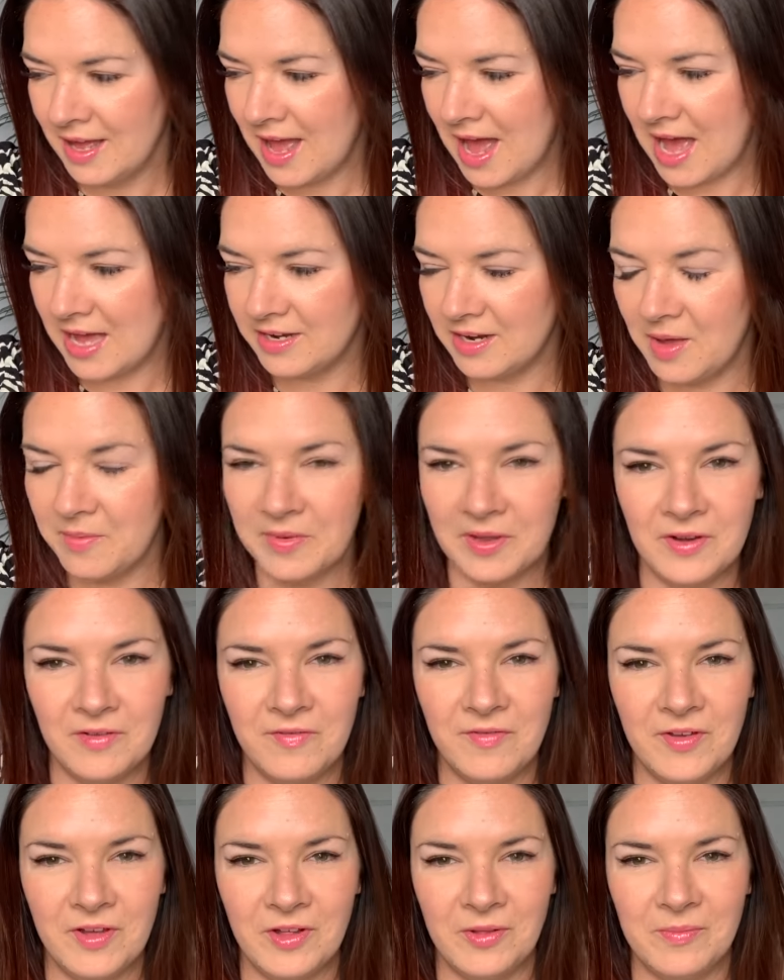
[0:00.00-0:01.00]
And I'm going to
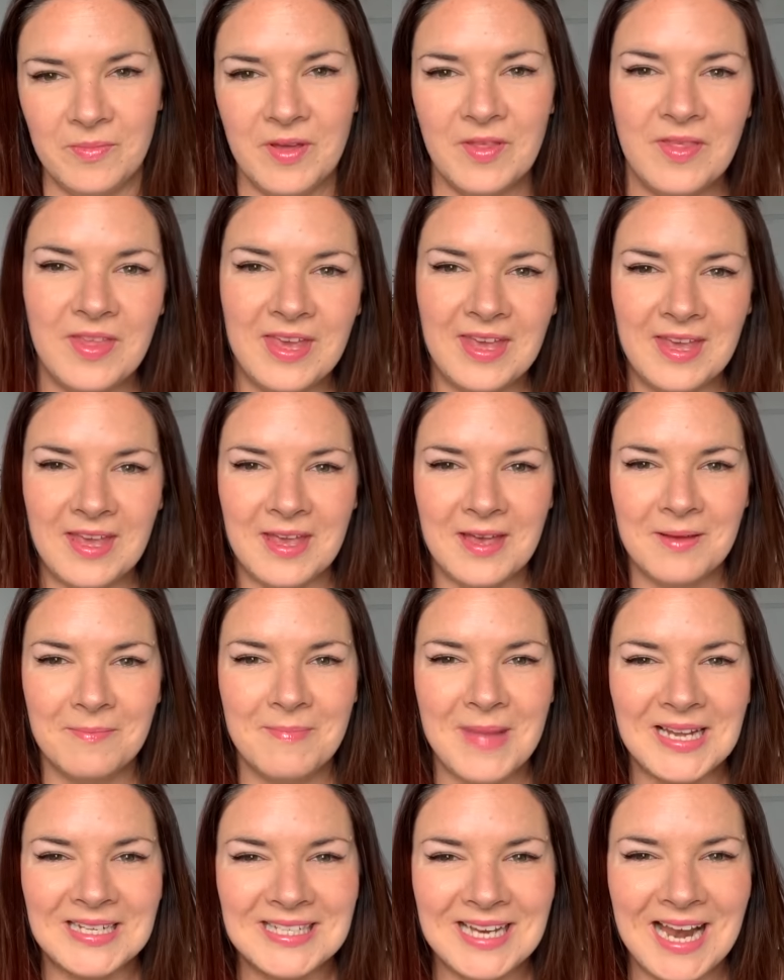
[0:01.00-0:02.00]
film the
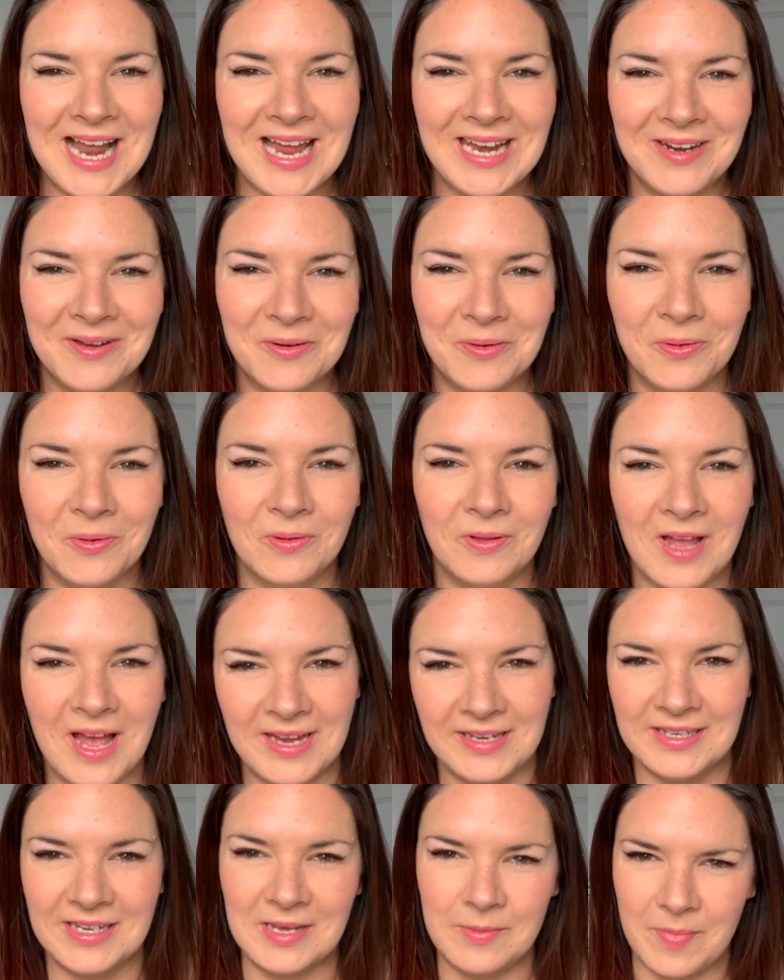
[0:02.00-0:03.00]
Matalan haul
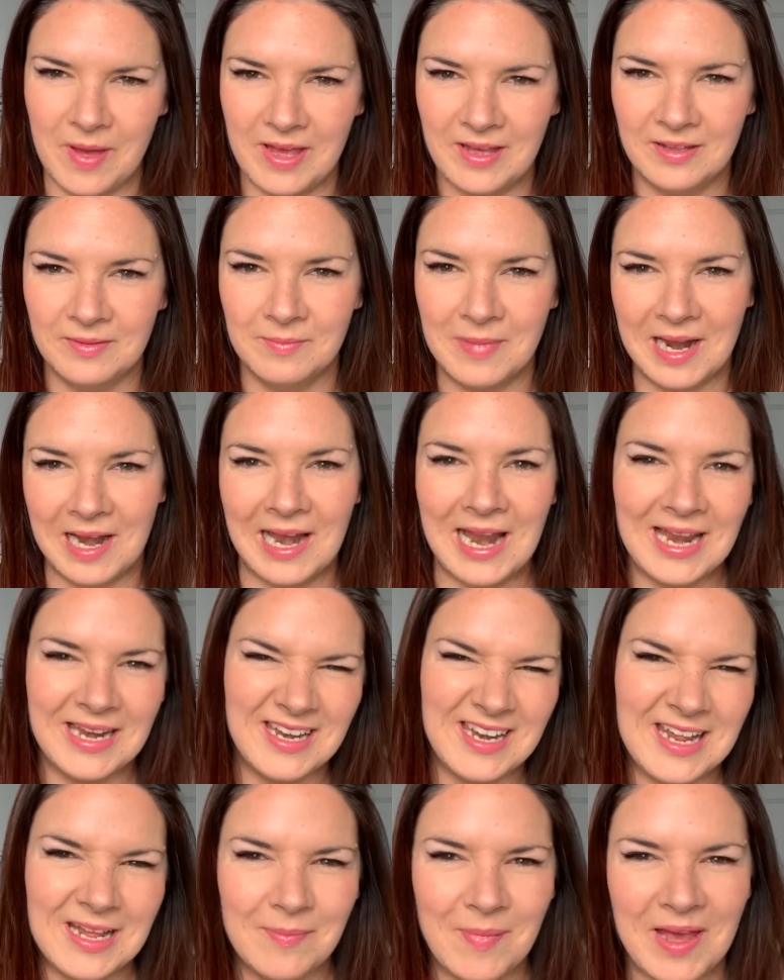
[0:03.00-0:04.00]
and eBay. Matalan and
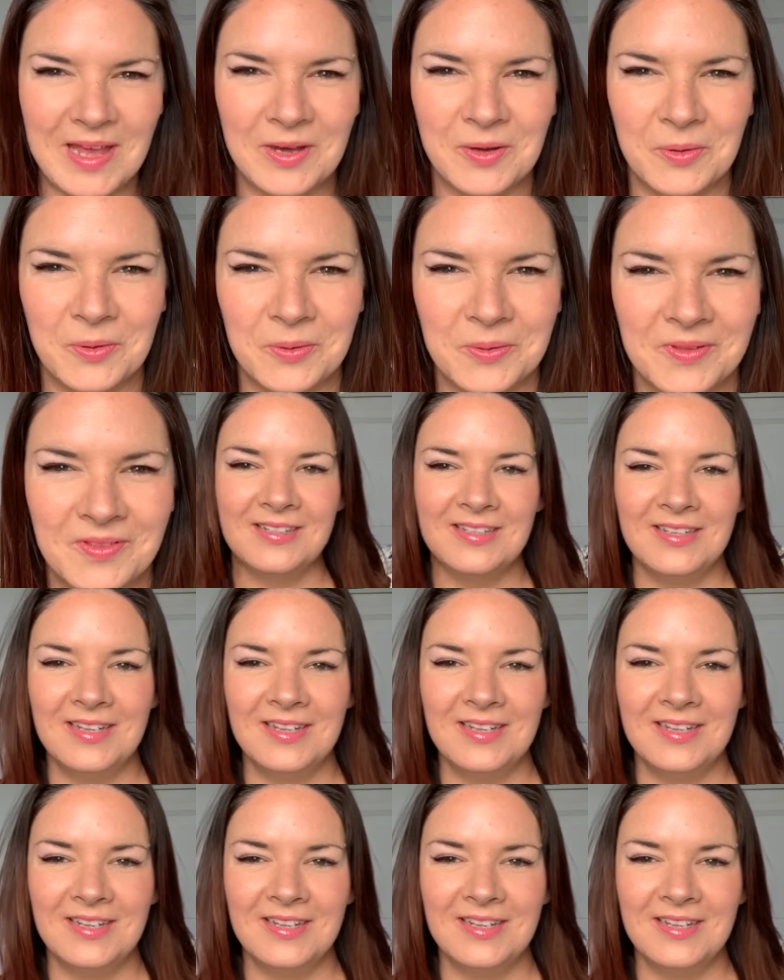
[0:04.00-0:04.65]
eBay haul.